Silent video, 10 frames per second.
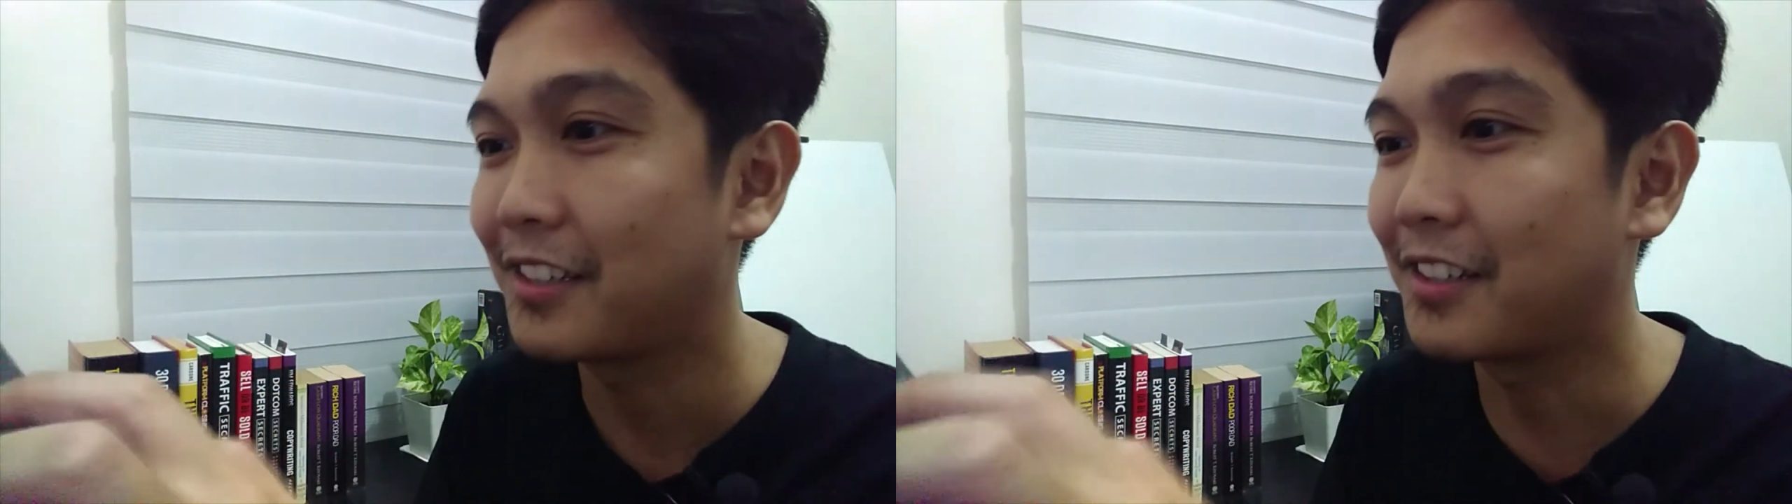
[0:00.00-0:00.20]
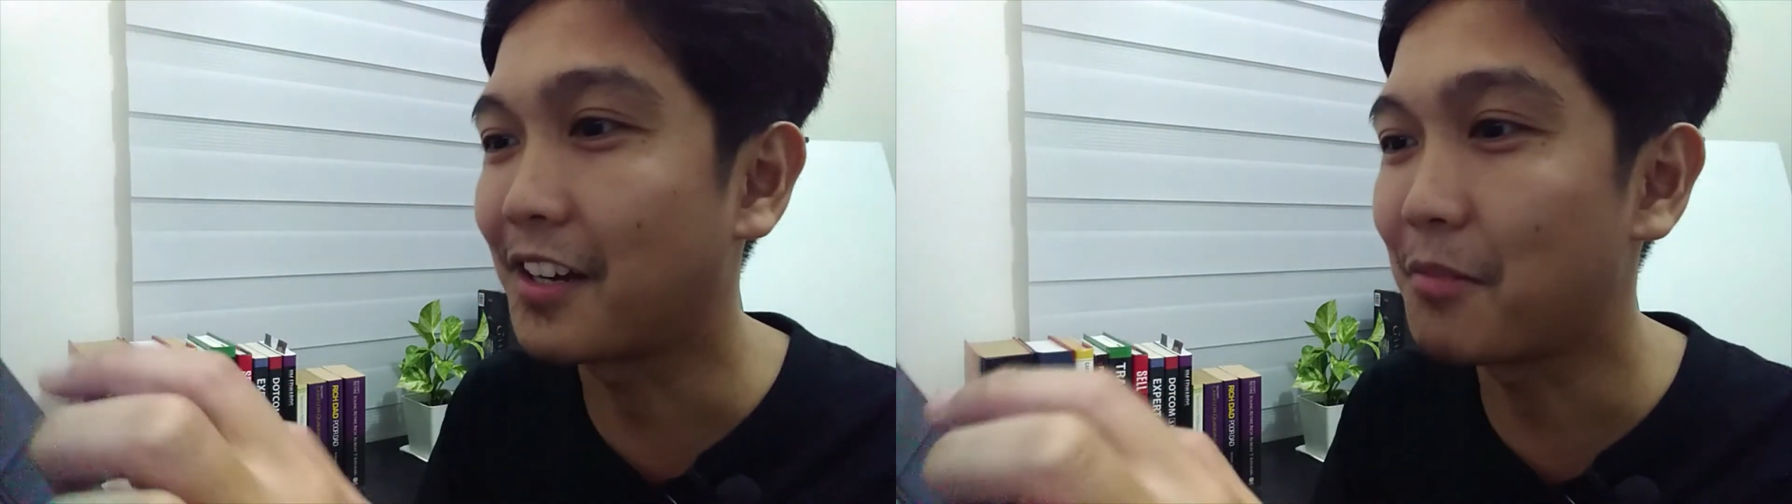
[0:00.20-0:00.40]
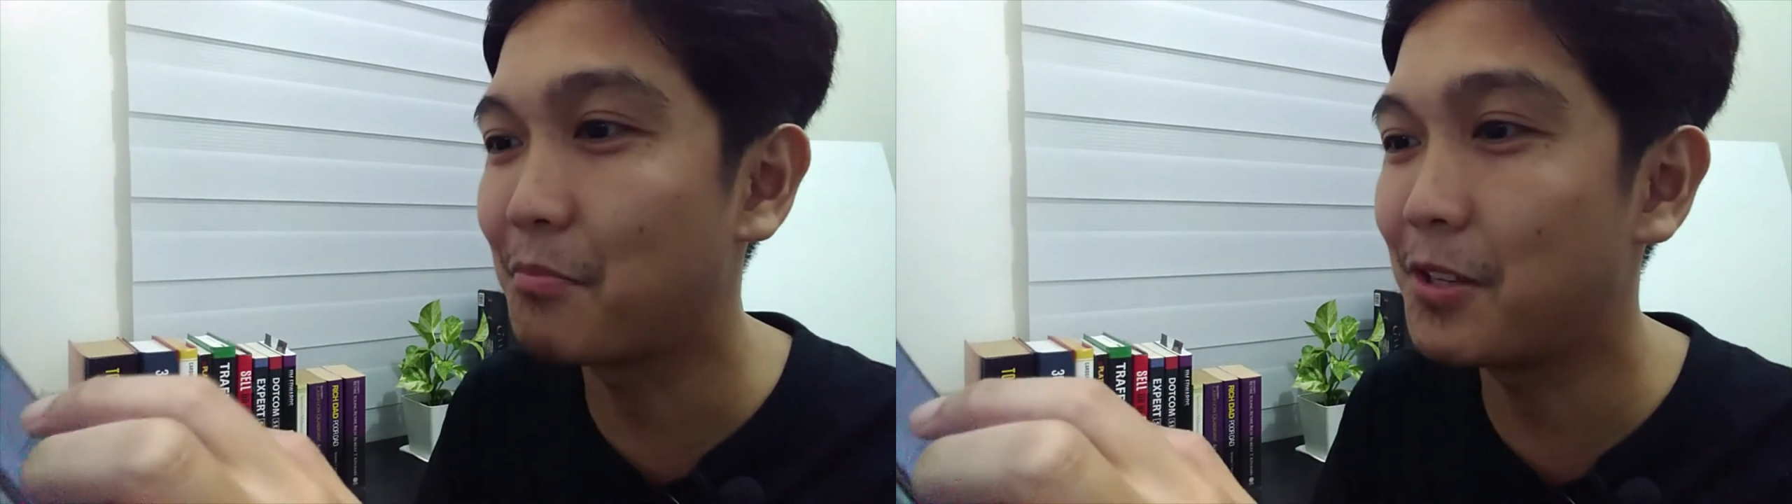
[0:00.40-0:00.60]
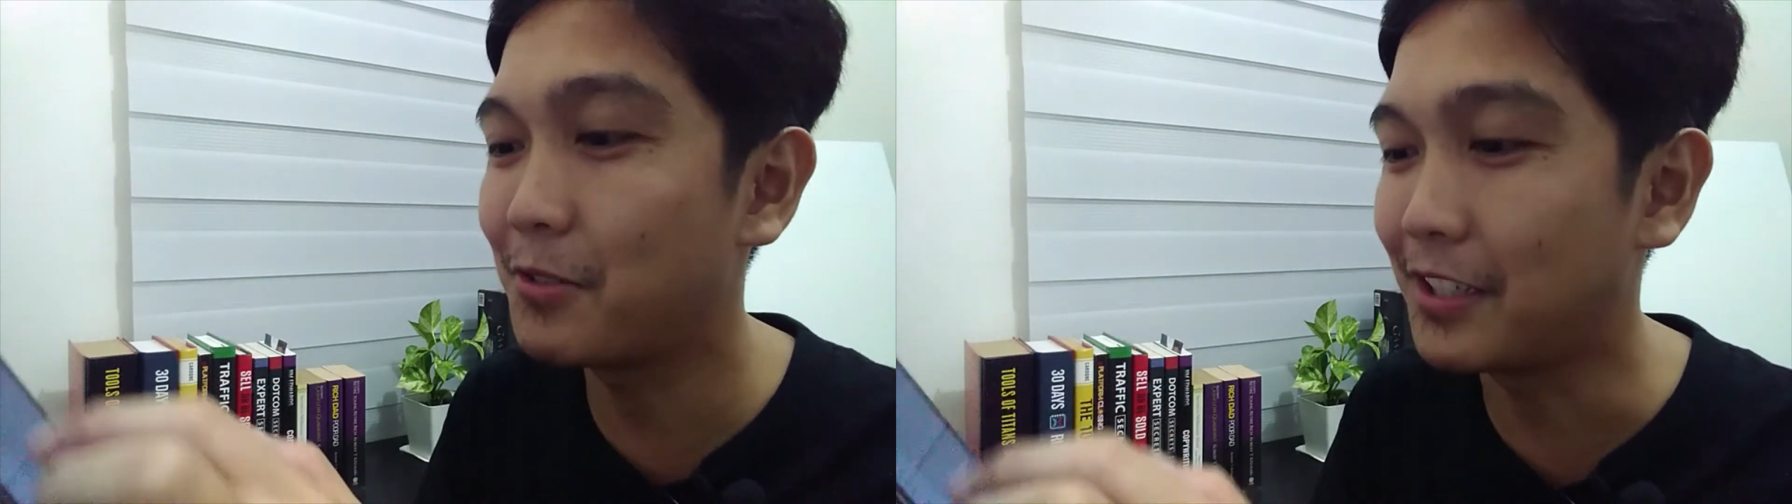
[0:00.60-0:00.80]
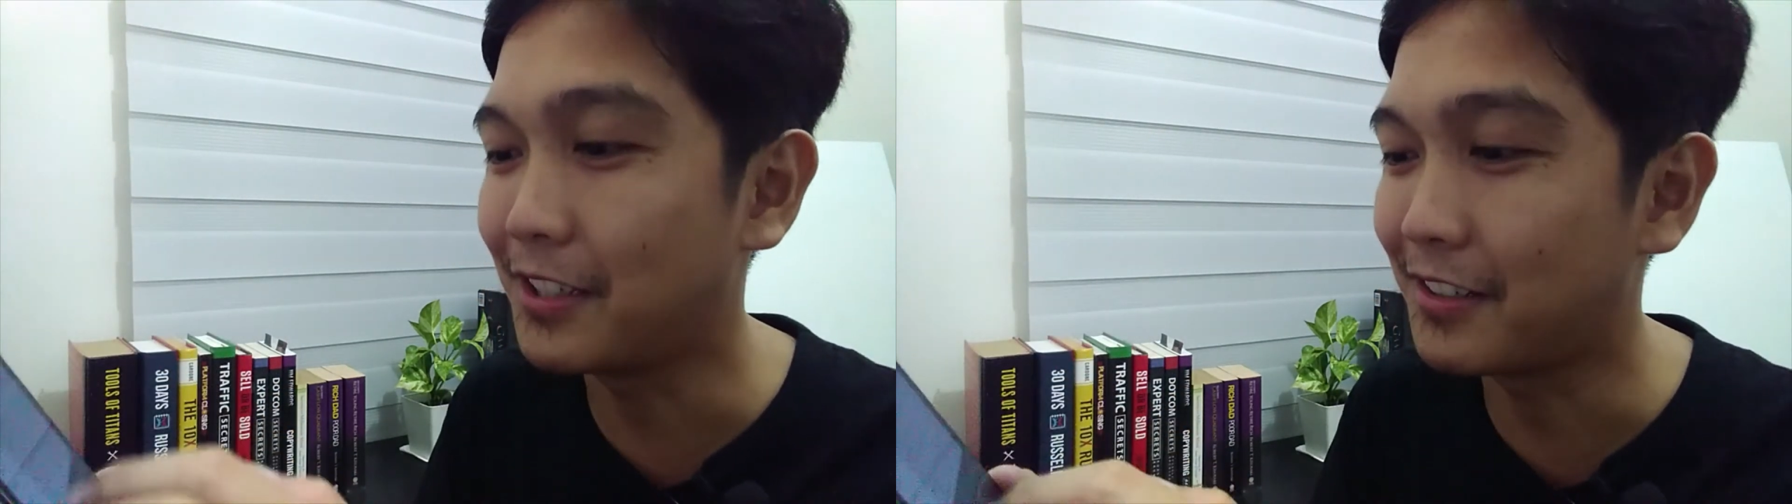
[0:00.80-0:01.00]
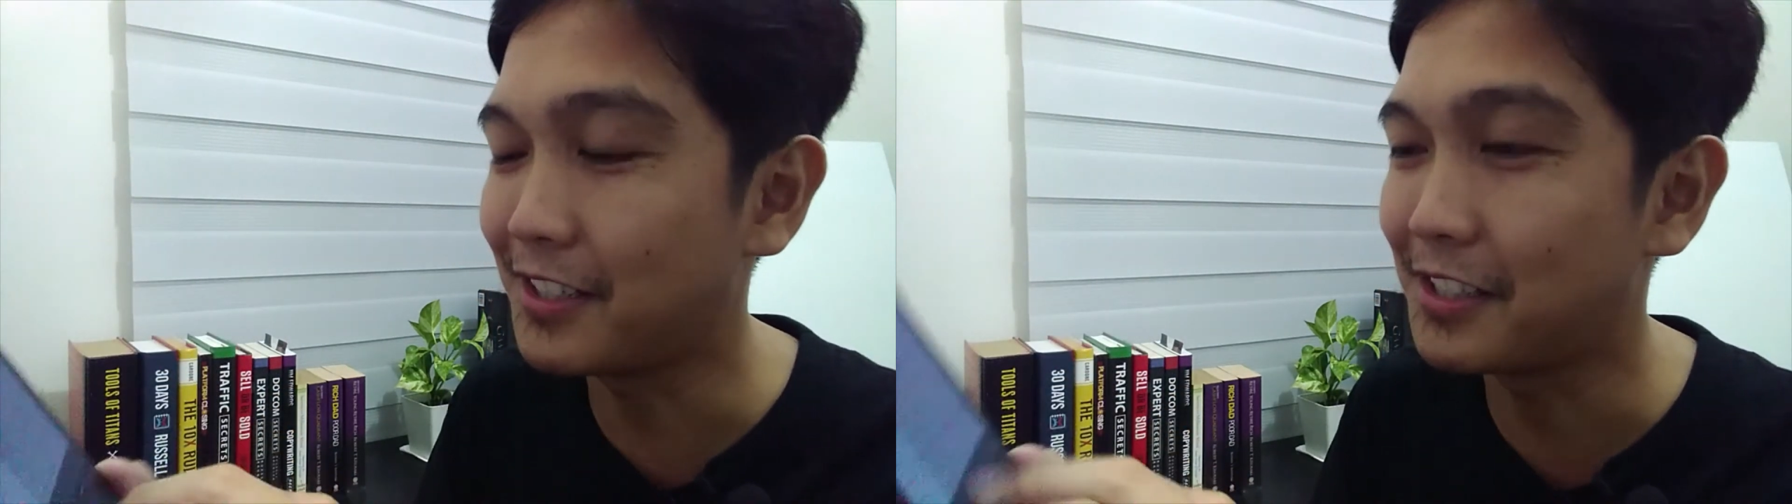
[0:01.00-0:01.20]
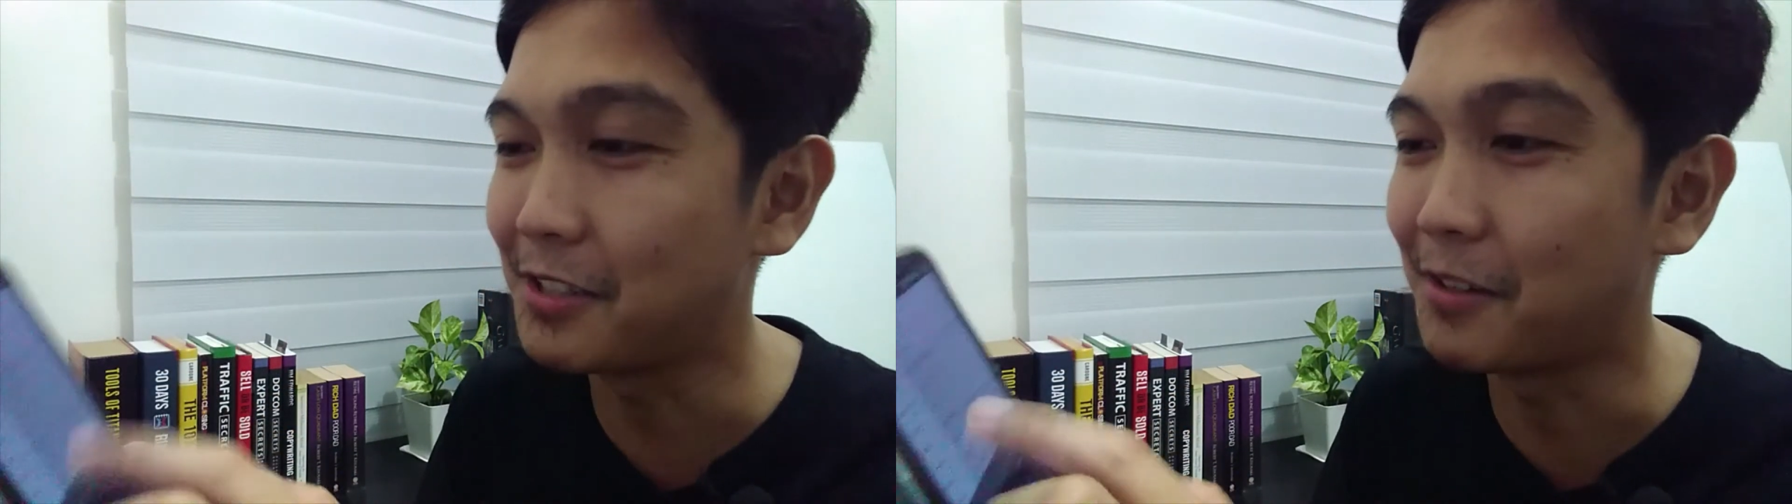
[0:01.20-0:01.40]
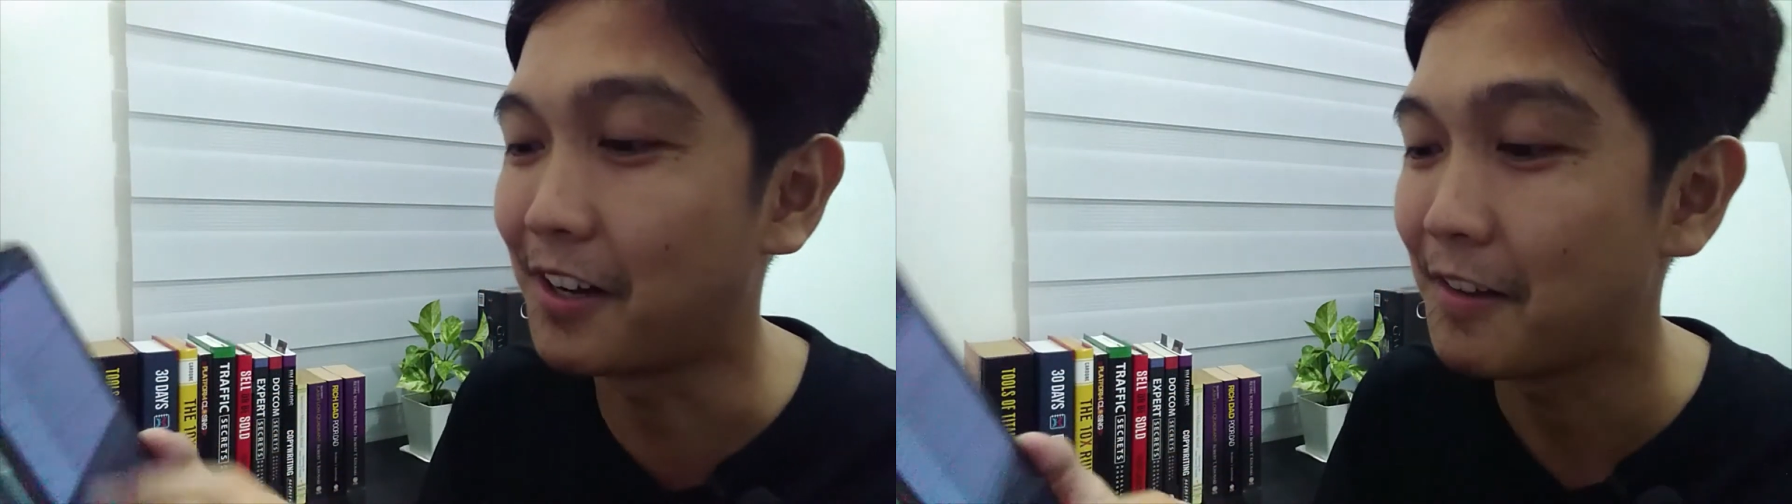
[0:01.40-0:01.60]
Grabe yung increase,
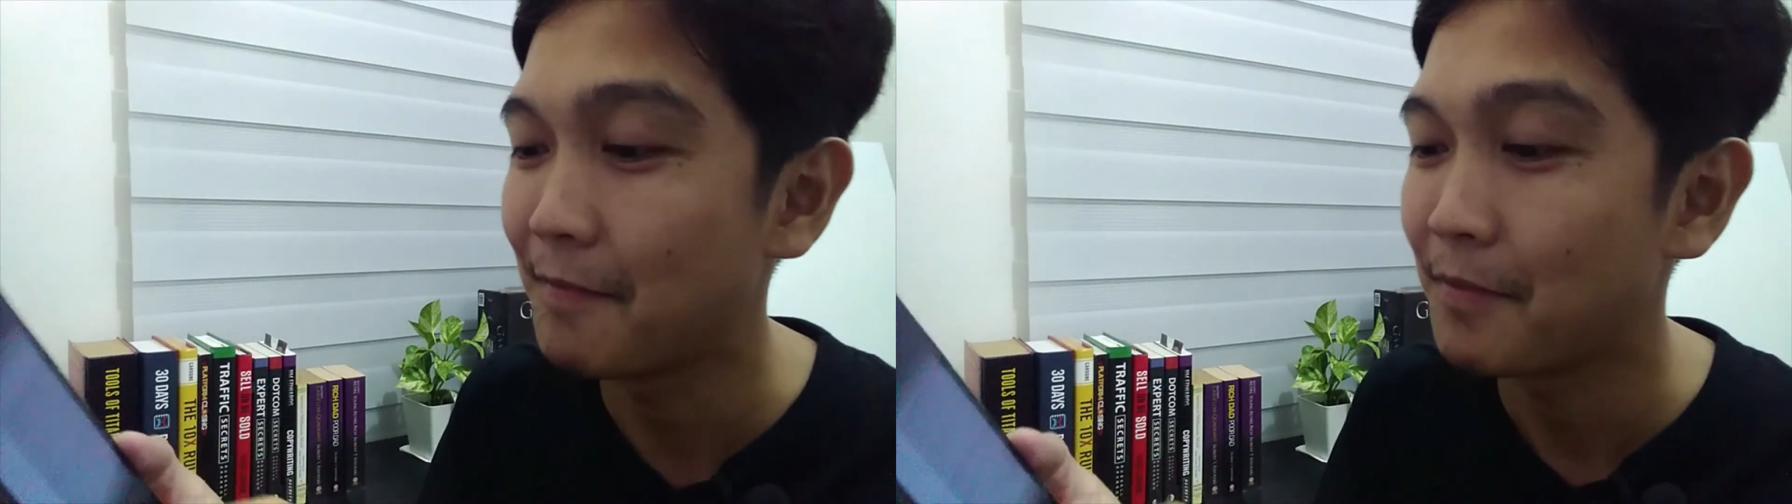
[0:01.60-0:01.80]
di ba?